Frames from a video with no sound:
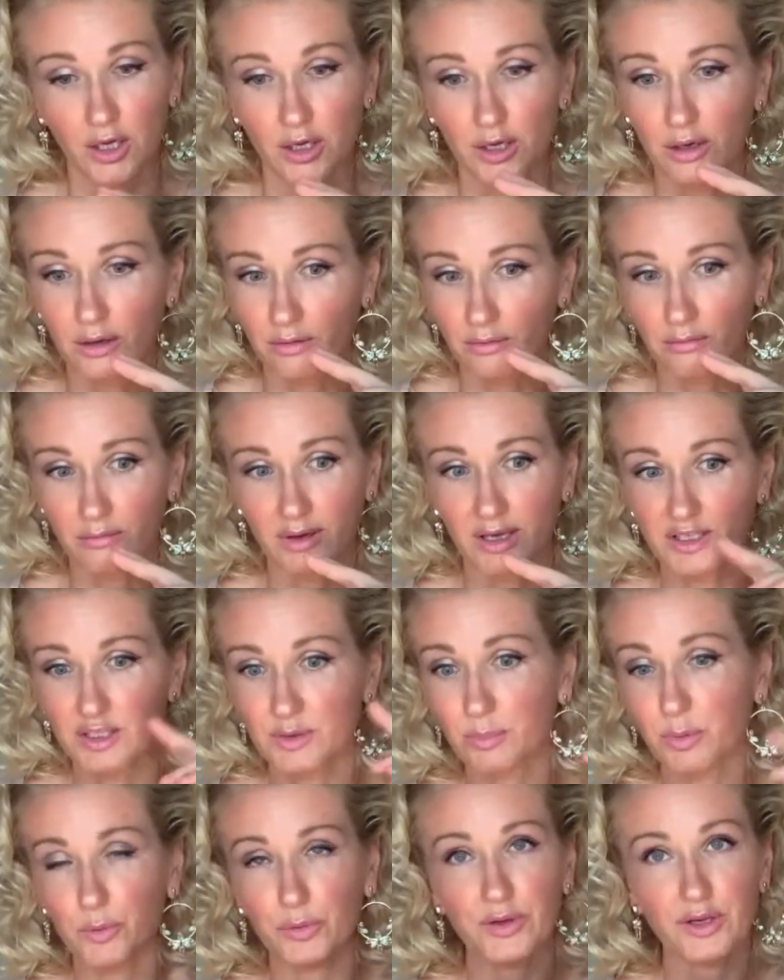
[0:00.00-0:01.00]

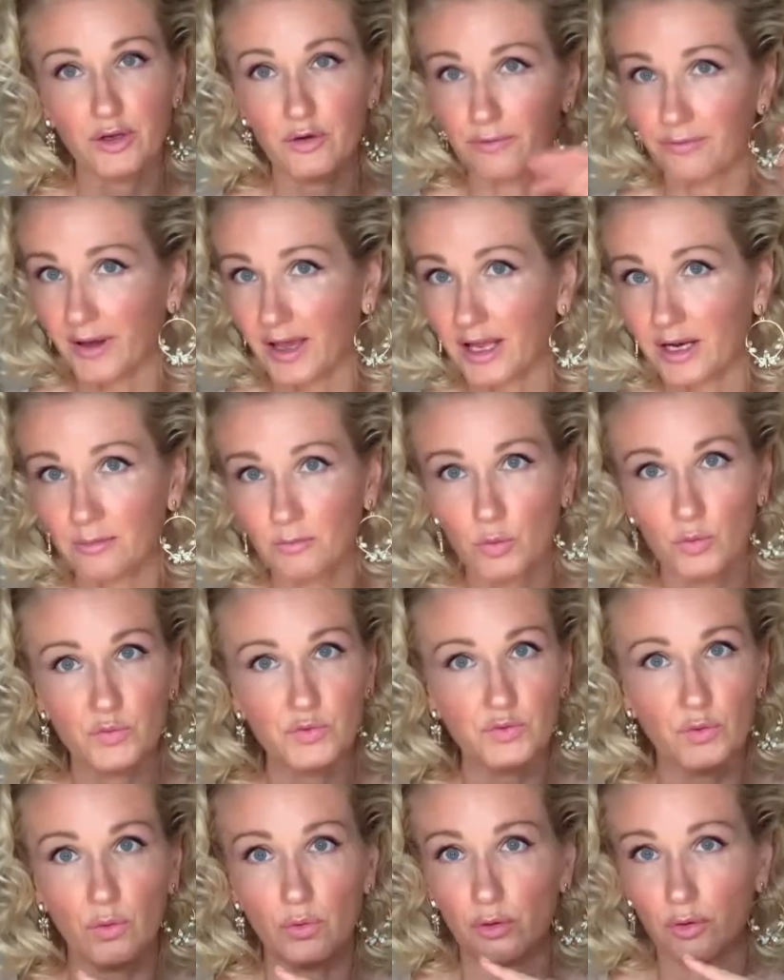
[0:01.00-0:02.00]
exploiting of
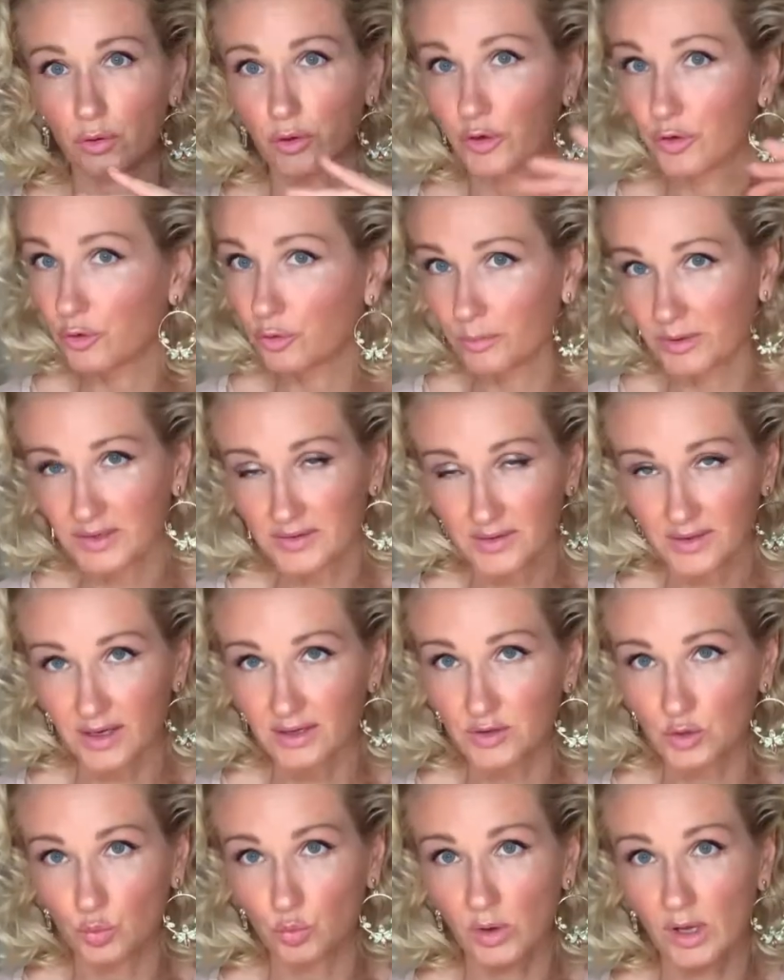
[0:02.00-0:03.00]
animals or humans
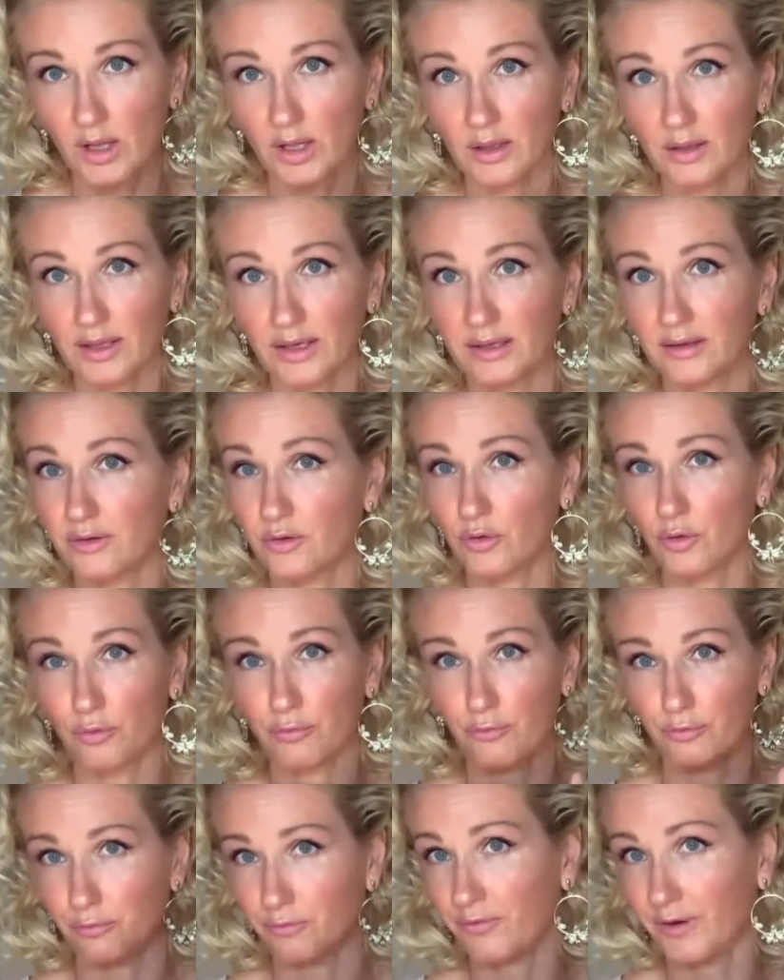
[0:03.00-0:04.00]
as well. Like, you know,
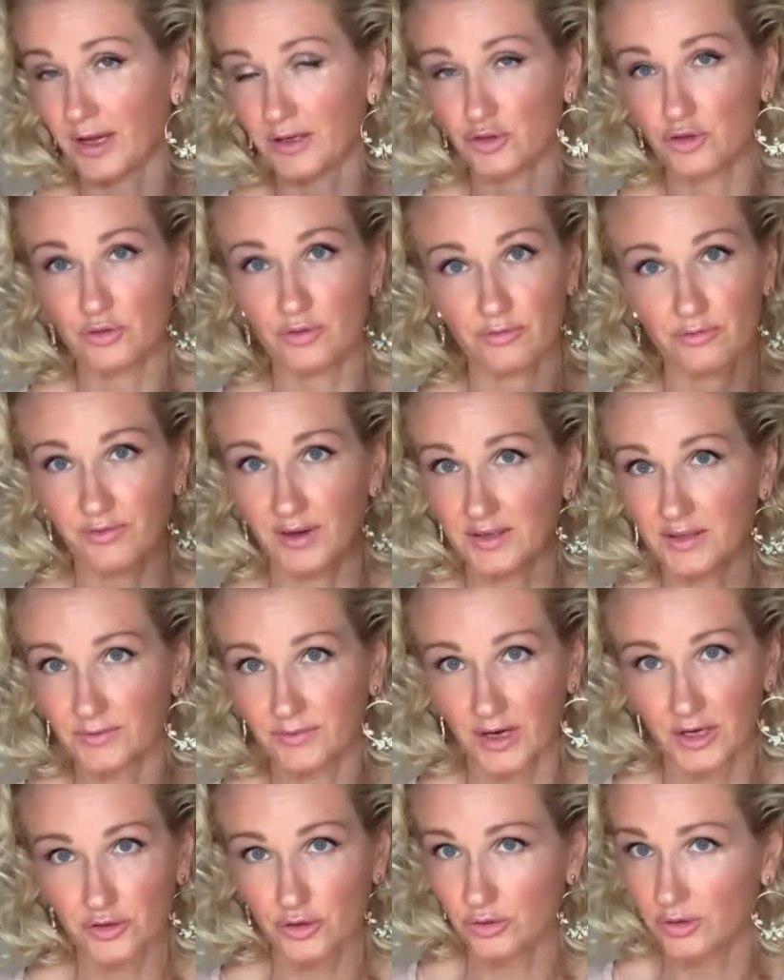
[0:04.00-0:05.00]
for fashion, fast
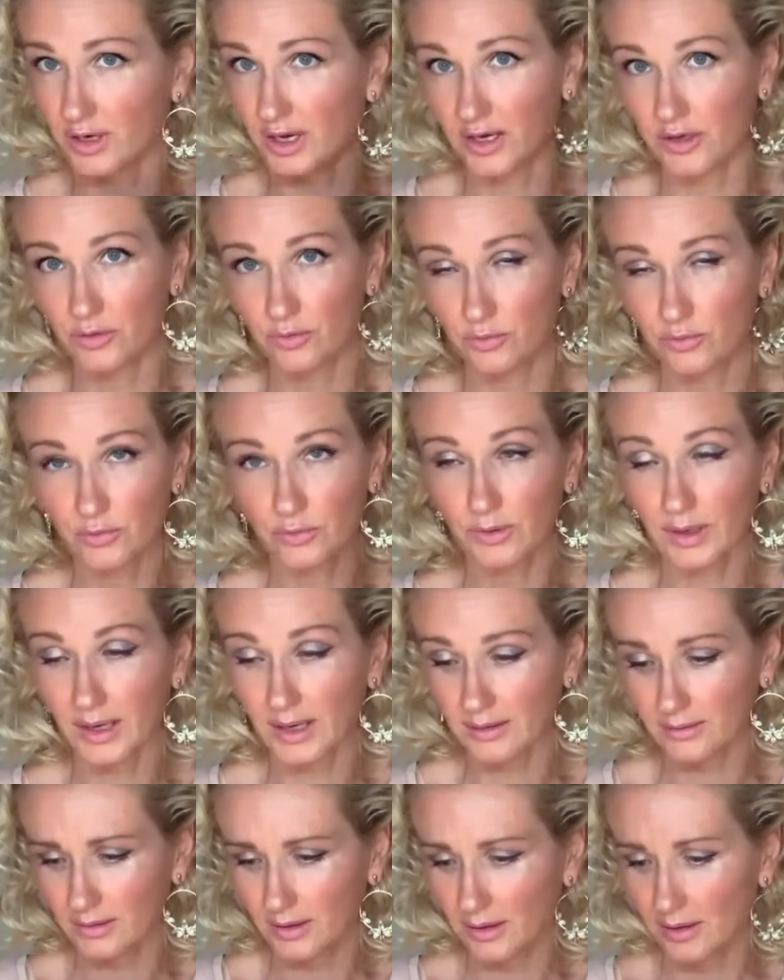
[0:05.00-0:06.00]
fashion, I don't do
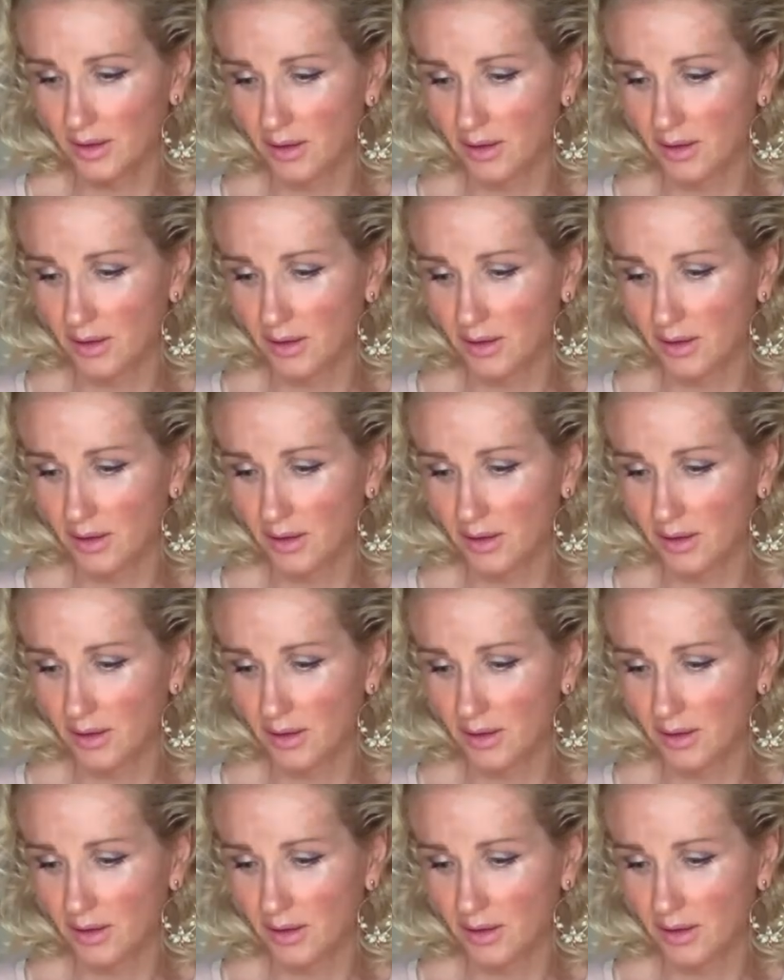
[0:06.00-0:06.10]
that.